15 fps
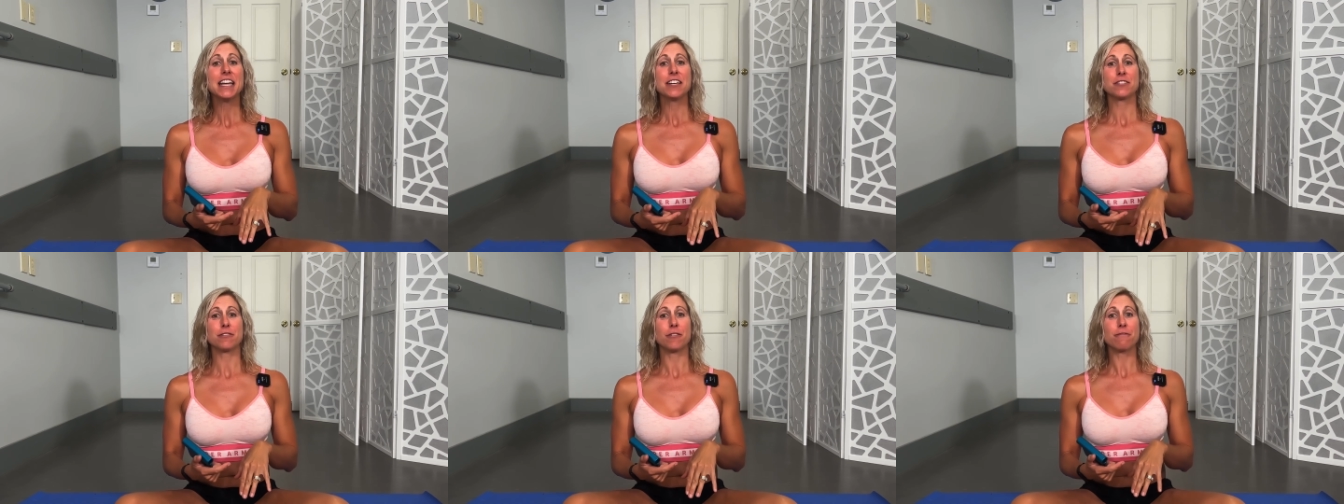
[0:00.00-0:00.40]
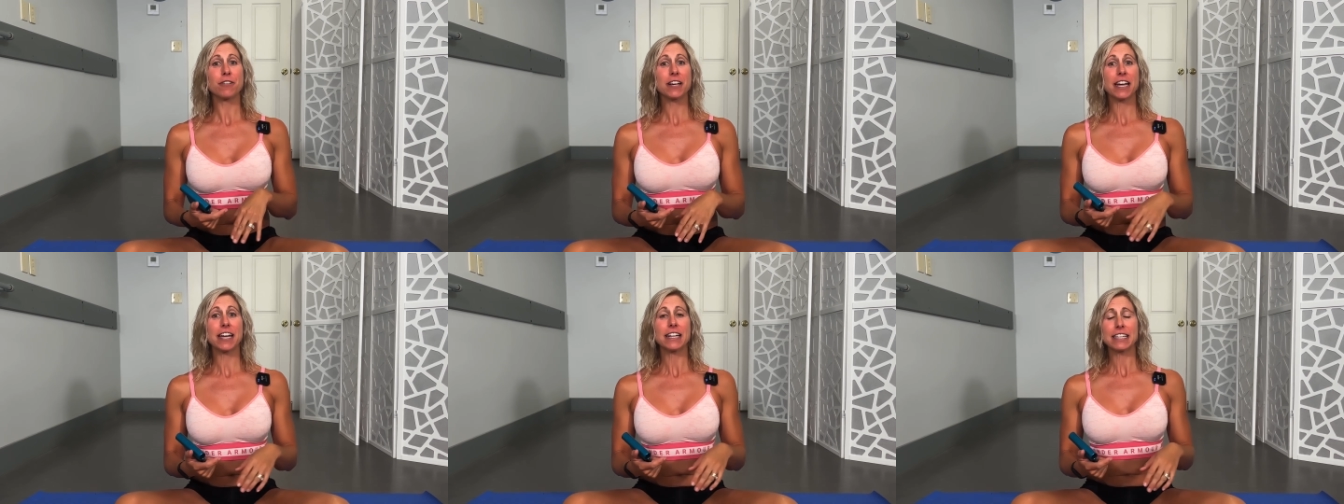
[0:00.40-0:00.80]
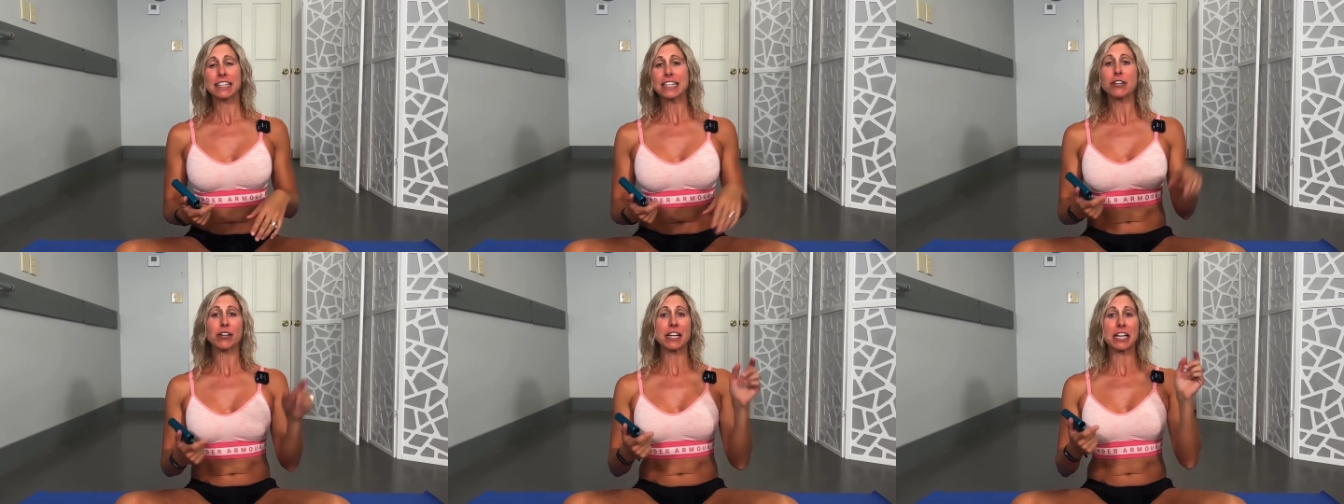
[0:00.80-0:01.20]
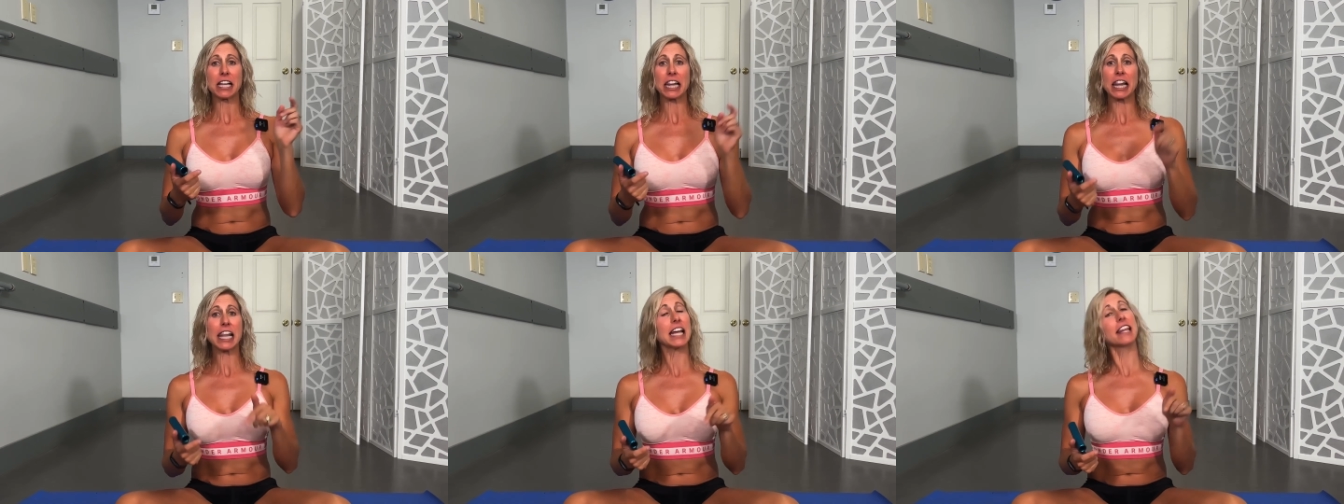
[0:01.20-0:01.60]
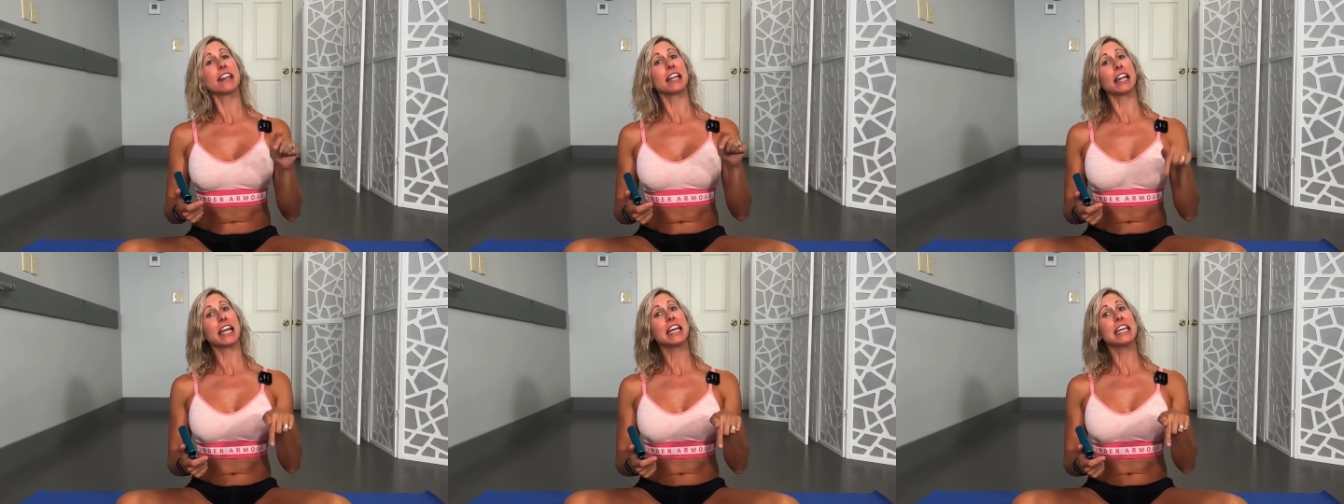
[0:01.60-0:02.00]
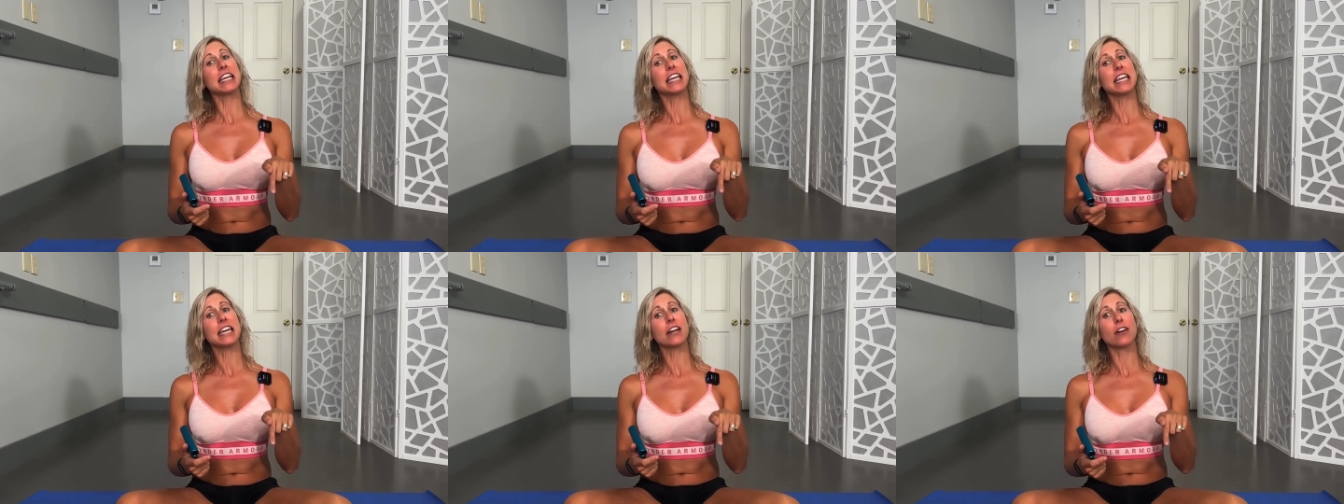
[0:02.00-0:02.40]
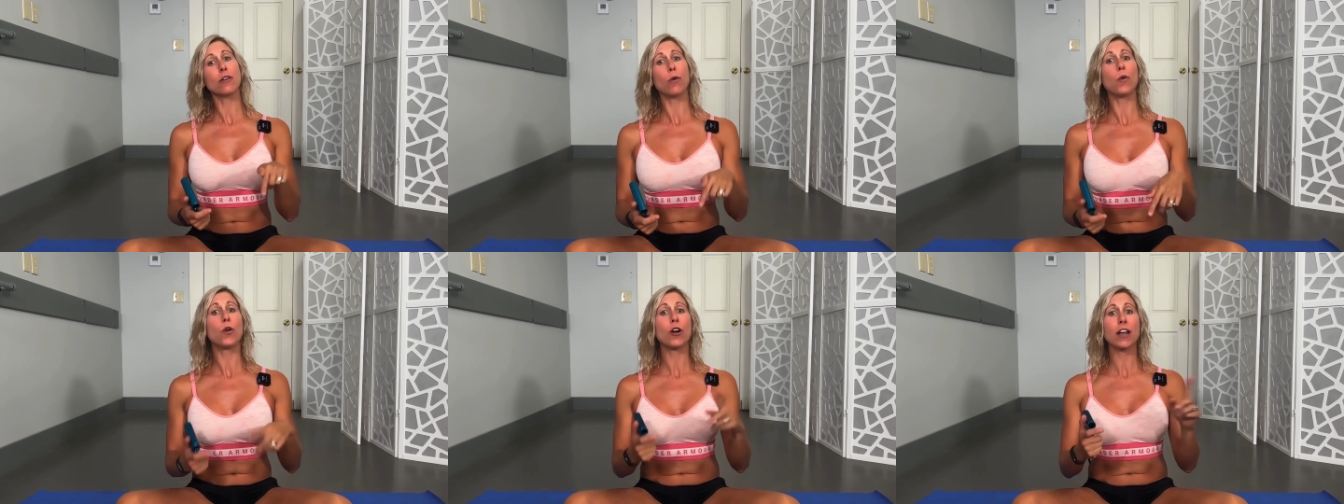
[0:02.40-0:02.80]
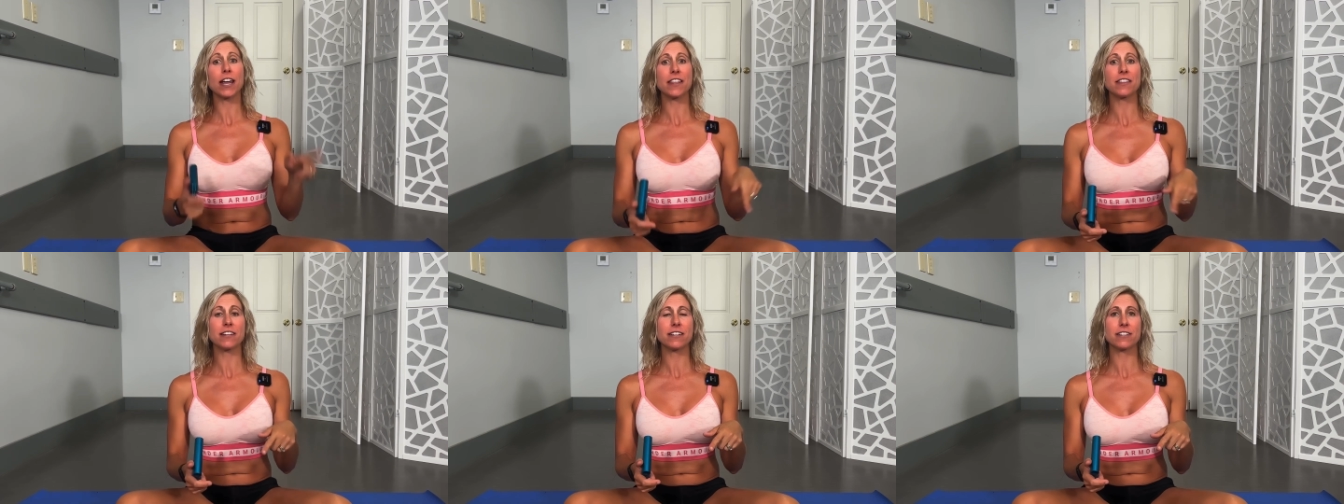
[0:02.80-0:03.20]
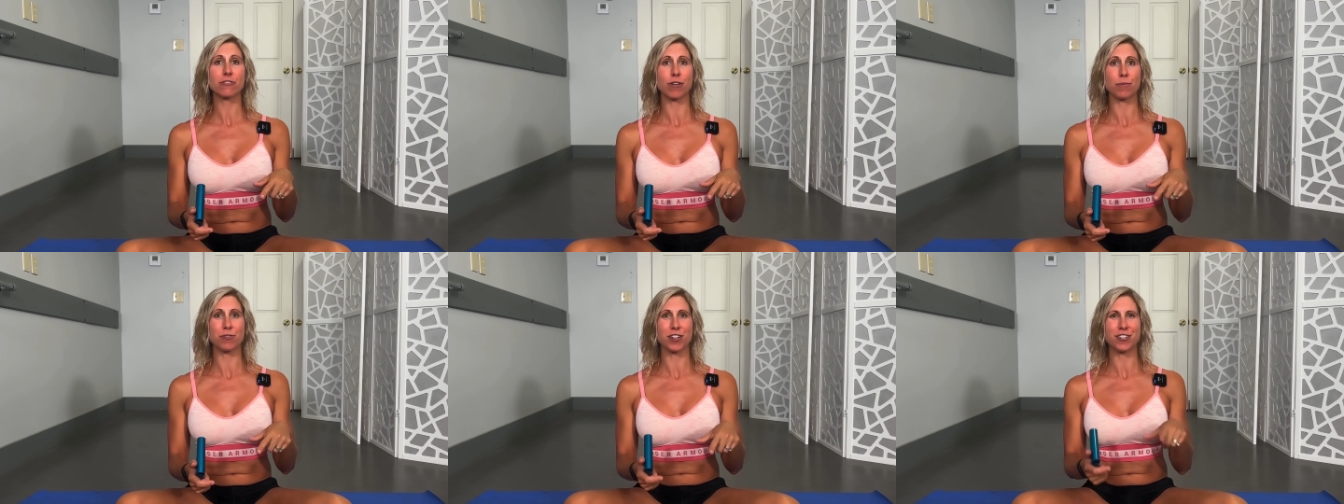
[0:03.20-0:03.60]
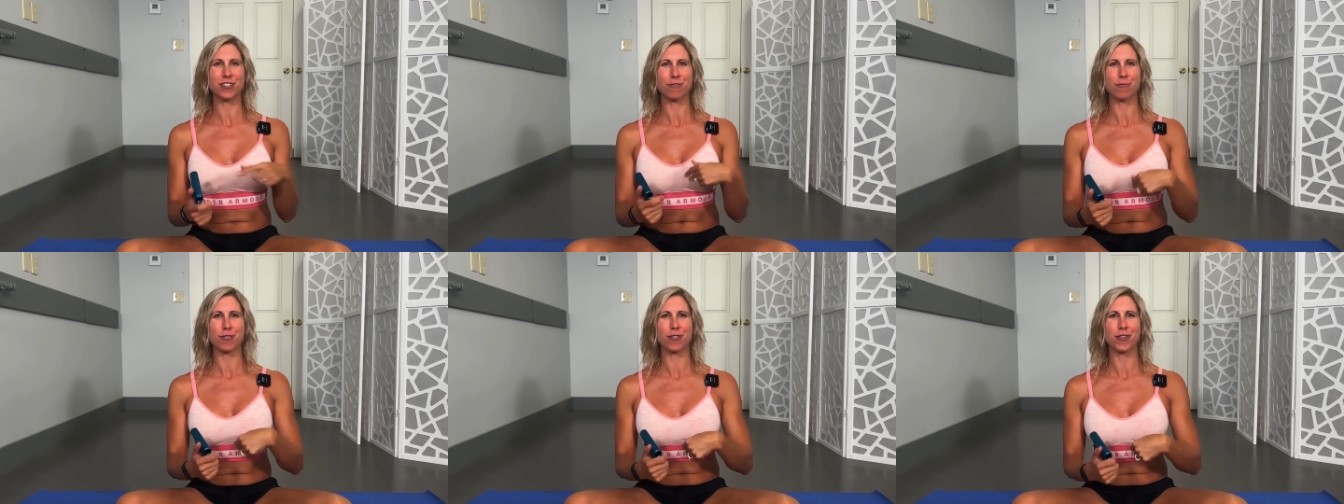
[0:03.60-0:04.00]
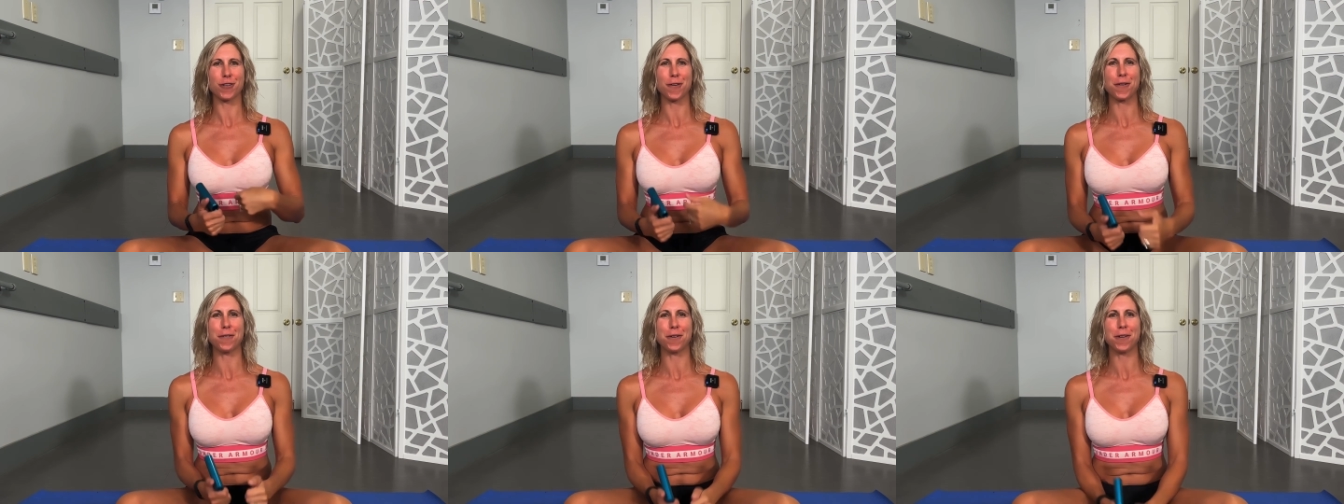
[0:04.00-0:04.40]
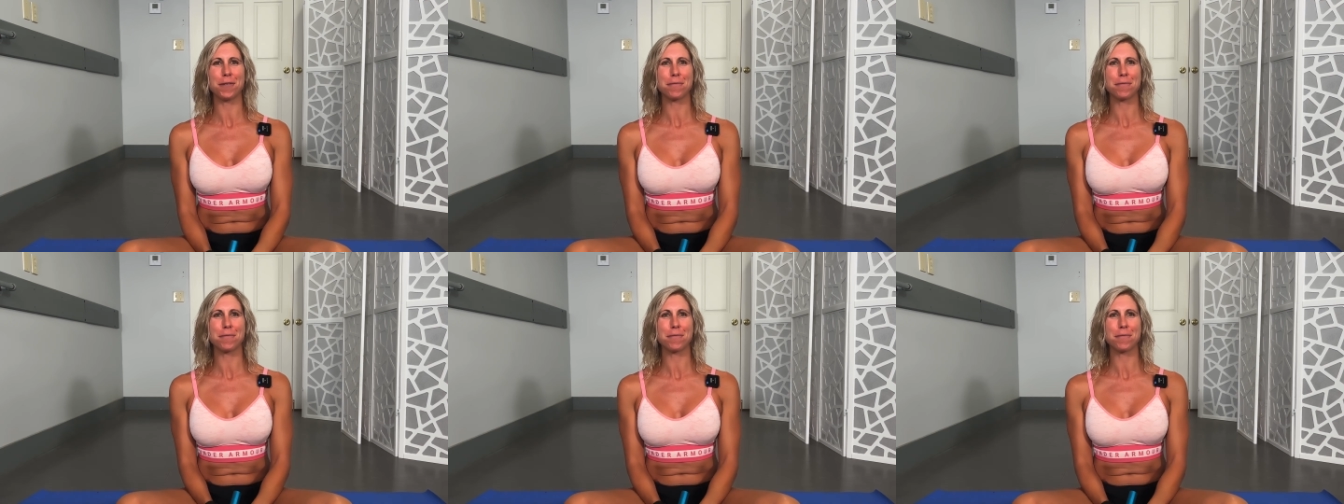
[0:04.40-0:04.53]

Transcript: So don't forget, you can click the link here or in the description to order your own.